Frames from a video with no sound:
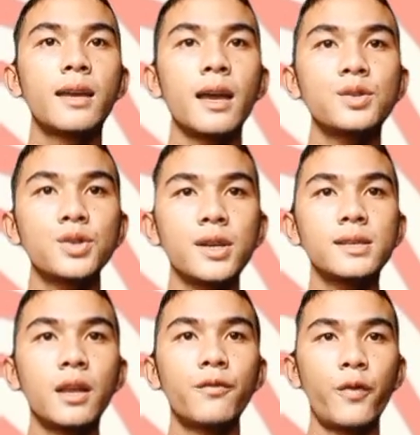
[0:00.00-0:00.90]

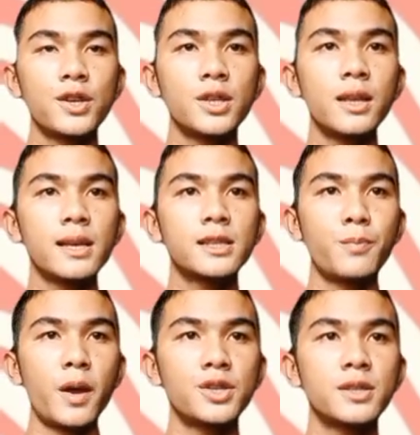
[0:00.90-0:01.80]
Gestures and facial
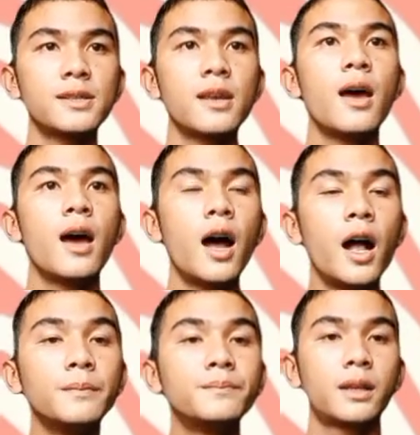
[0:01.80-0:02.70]
expressions
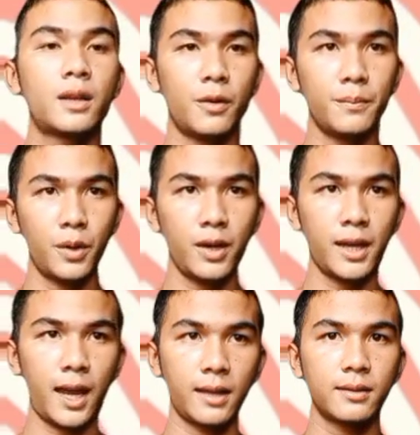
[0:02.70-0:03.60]
help
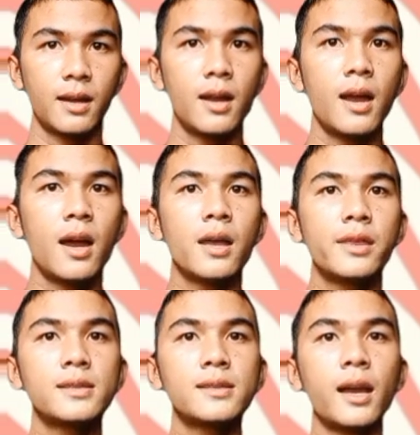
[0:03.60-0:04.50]
communicate.
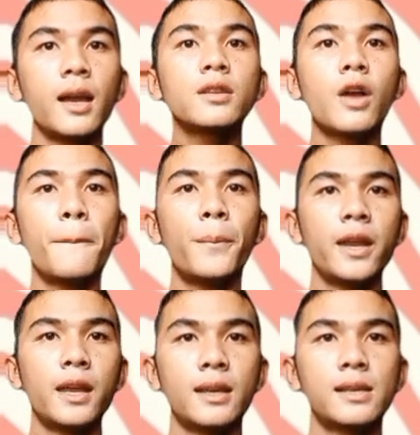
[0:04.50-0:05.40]
The second
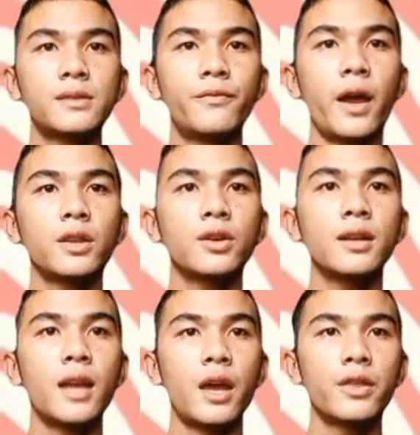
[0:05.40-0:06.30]
component is
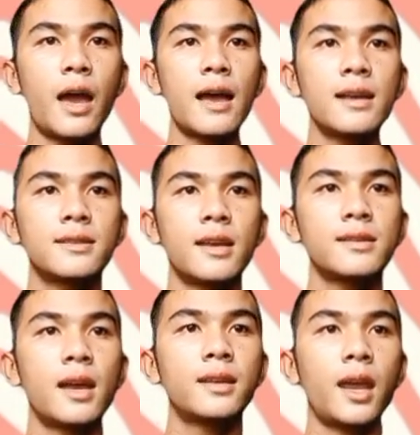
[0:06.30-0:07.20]
vector length
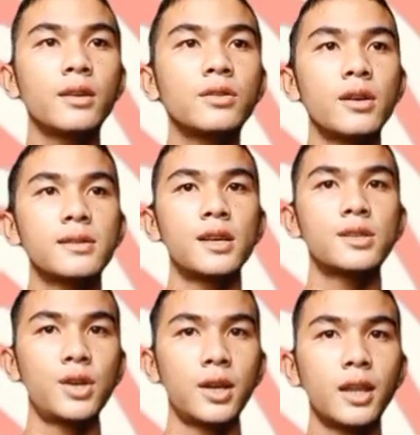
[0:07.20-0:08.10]
assess and diagnose
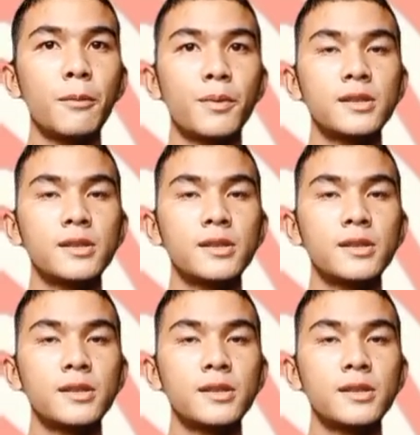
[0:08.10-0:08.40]
a certain